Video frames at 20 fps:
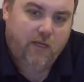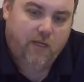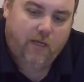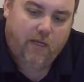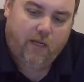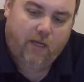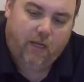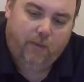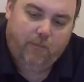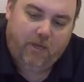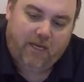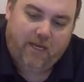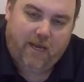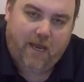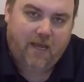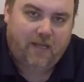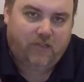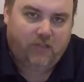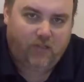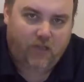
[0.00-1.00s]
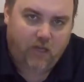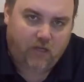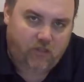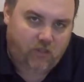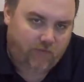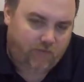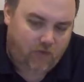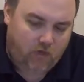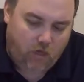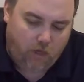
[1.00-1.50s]
in excess
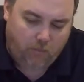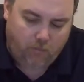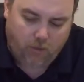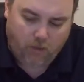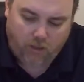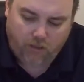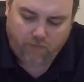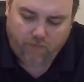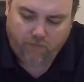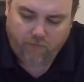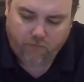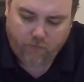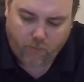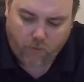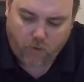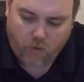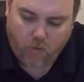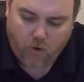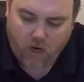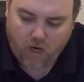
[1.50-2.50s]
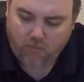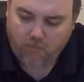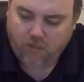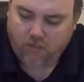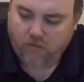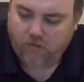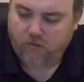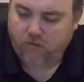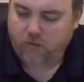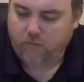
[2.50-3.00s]
of a couple of the
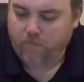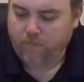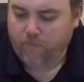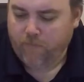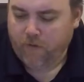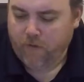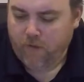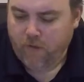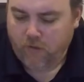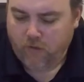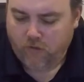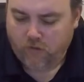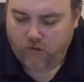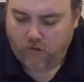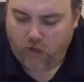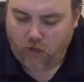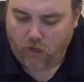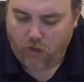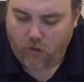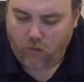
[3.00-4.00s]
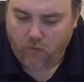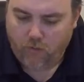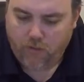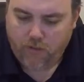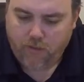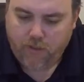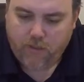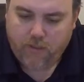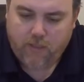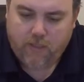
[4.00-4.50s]
requirements. So
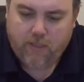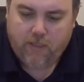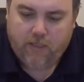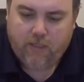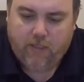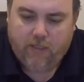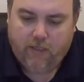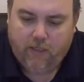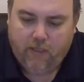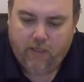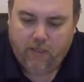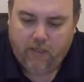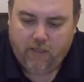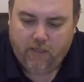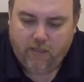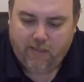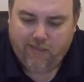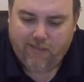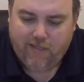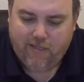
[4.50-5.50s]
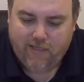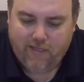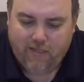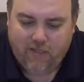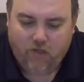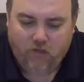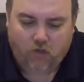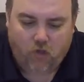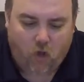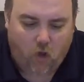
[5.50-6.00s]

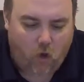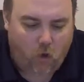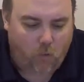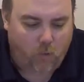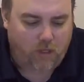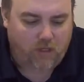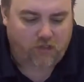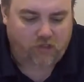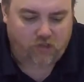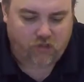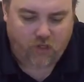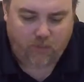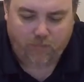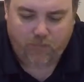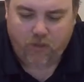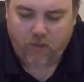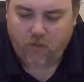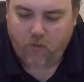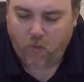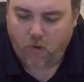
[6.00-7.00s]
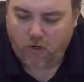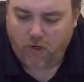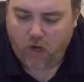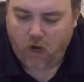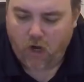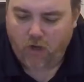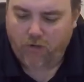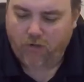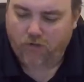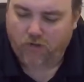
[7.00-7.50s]
there's always something going
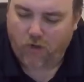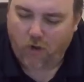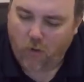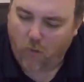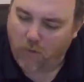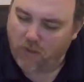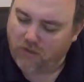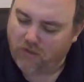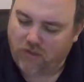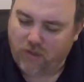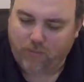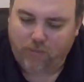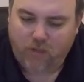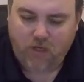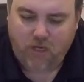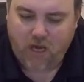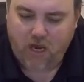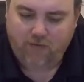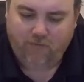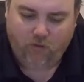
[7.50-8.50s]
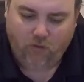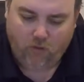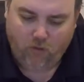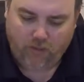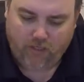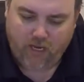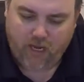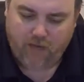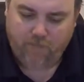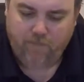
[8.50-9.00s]
on. There's always something you have to
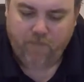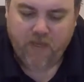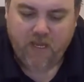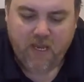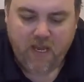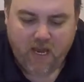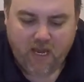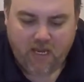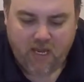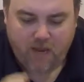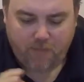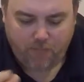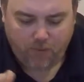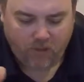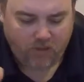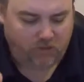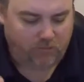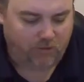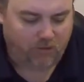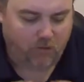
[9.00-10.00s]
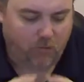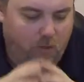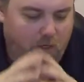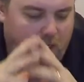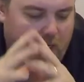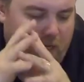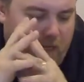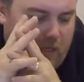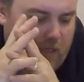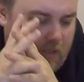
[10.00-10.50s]
look at. And that brings me to what
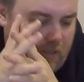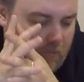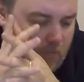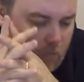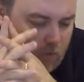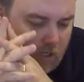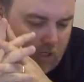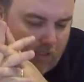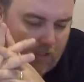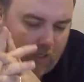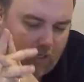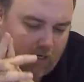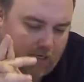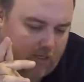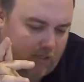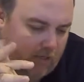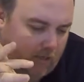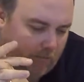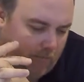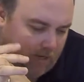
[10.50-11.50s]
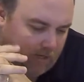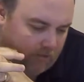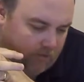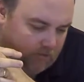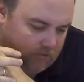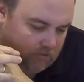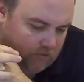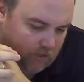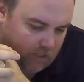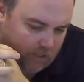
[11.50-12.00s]
I like about
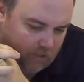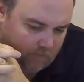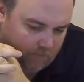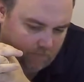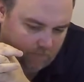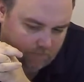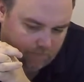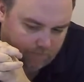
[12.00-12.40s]
this game.